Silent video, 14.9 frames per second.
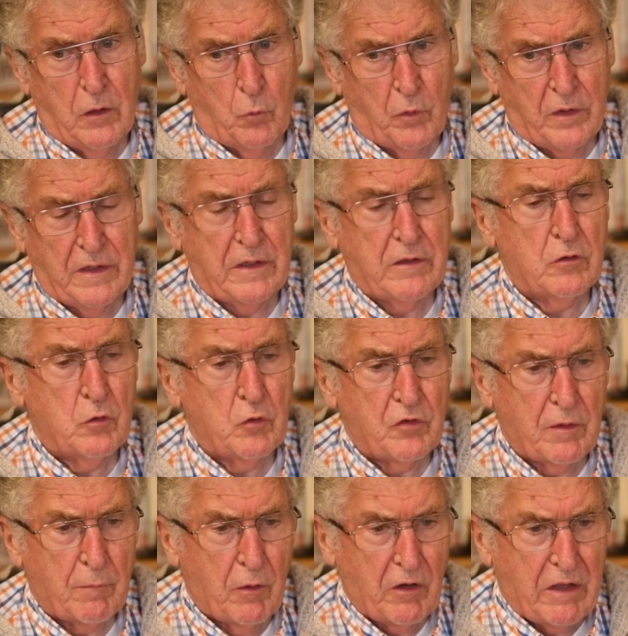We need to lose
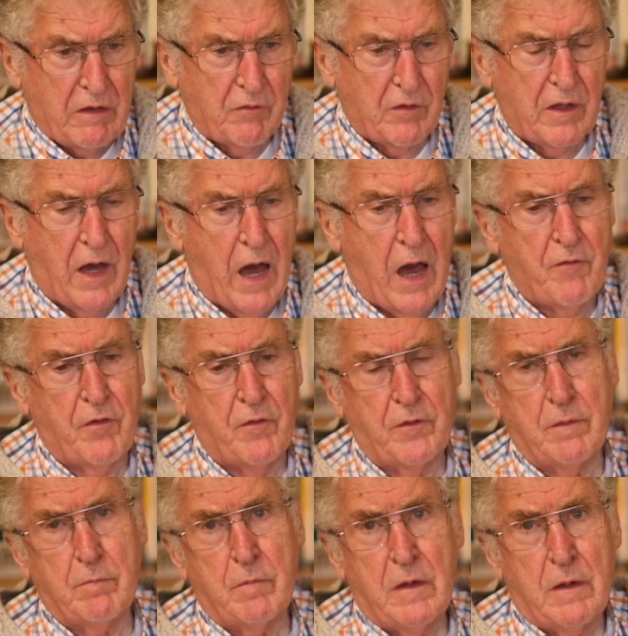about even half of
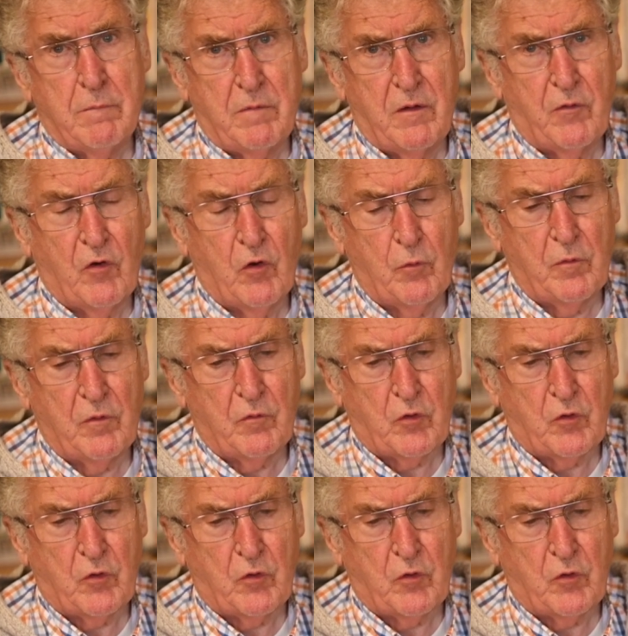them before